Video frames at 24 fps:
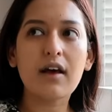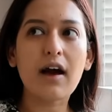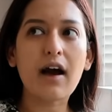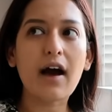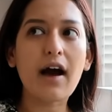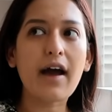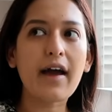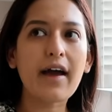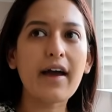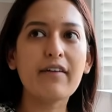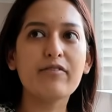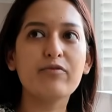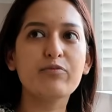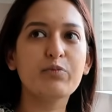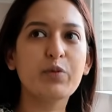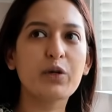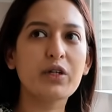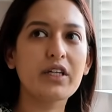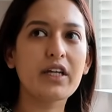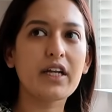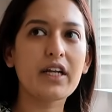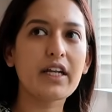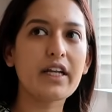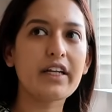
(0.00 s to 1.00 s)
I have
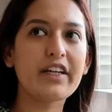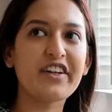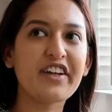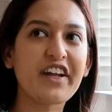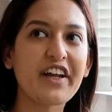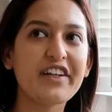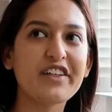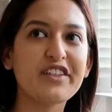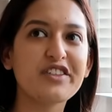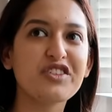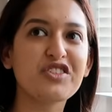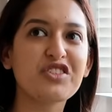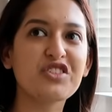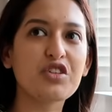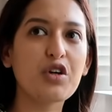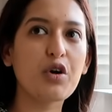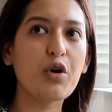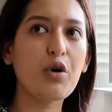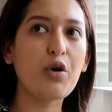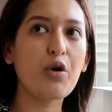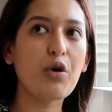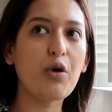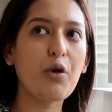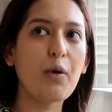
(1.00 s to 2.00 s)
booked it in Greenwich.
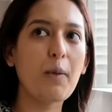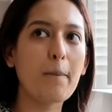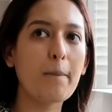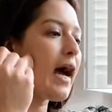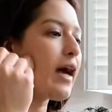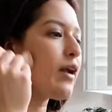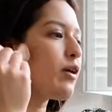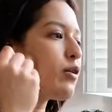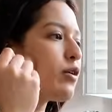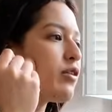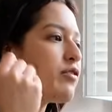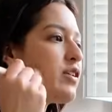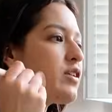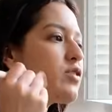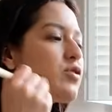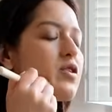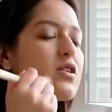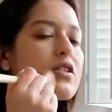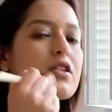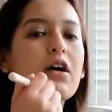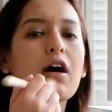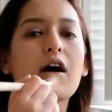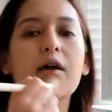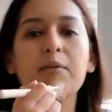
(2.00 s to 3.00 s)
So I don't know if this
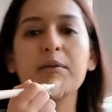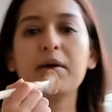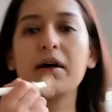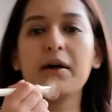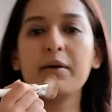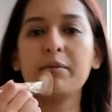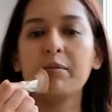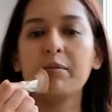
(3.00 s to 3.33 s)
was karma